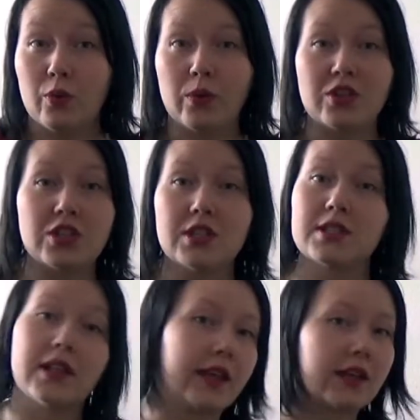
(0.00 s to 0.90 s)
which is
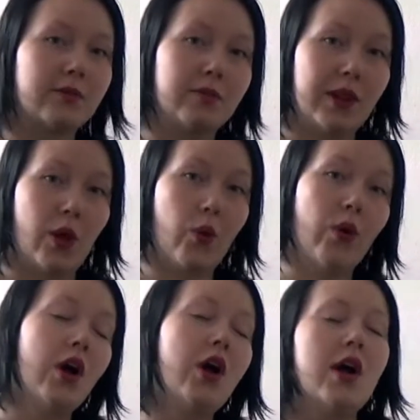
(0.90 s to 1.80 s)
linked below.
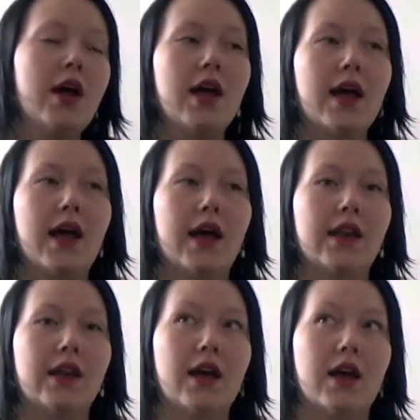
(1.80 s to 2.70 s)
And